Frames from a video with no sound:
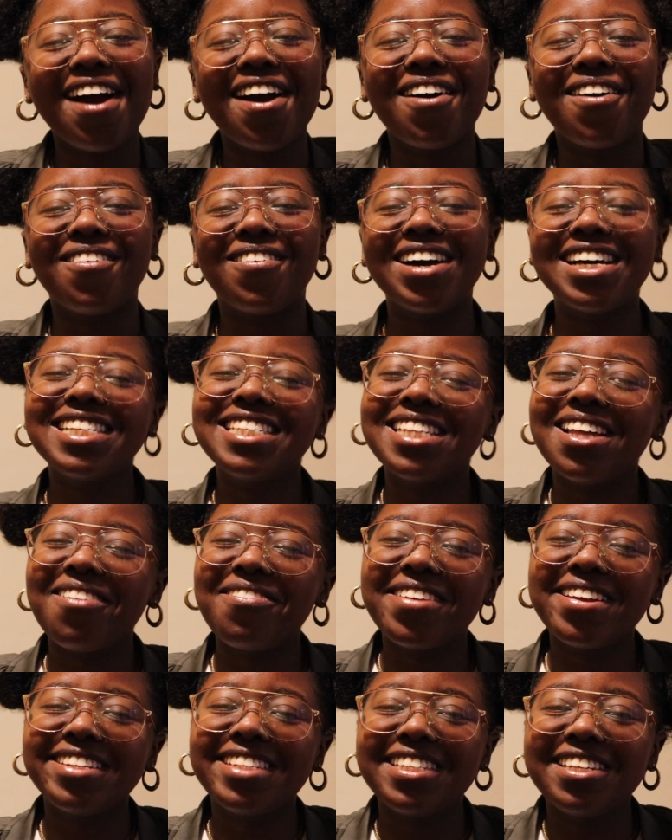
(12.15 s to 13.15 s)
What's
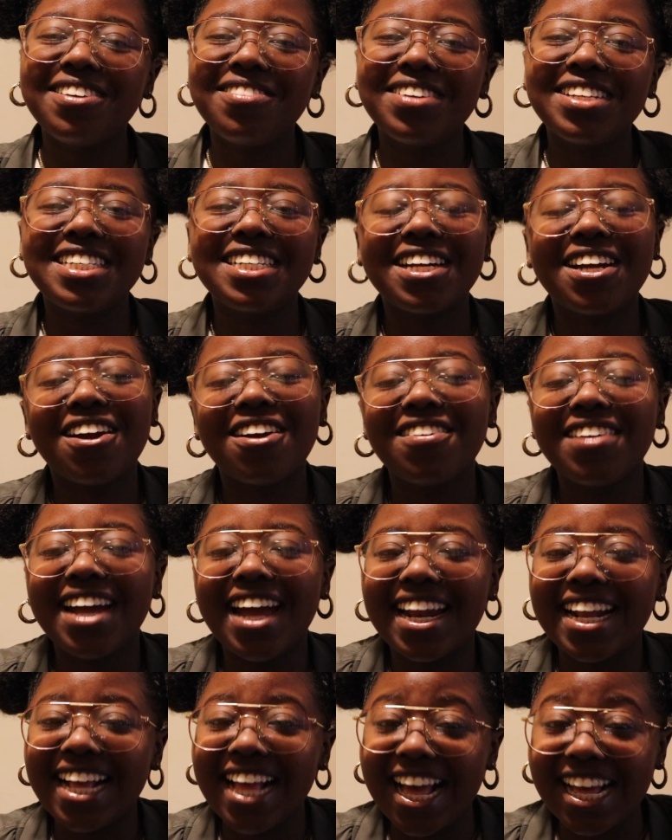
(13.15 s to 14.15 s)
up, YouTube? It's your girl
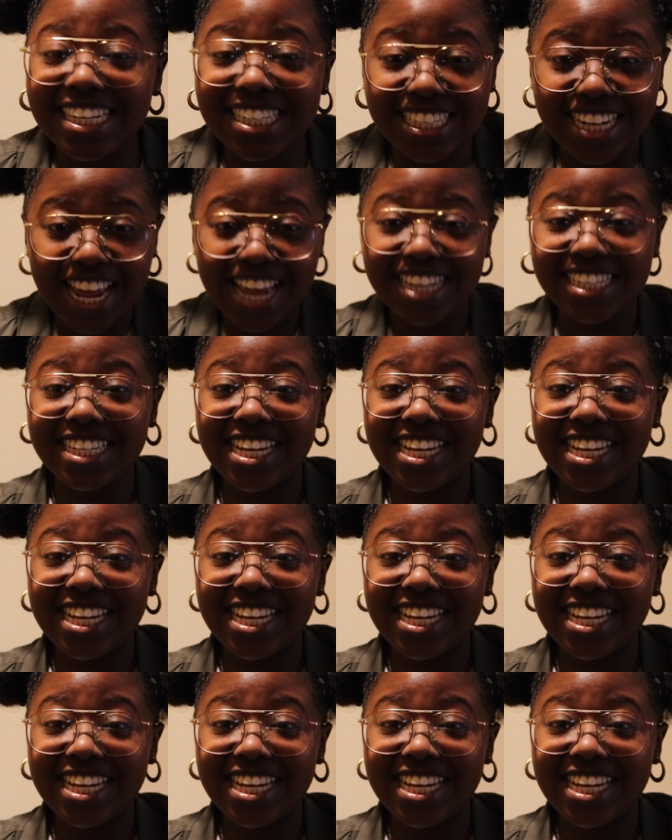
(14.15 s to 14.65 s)
Rihanna Cachet.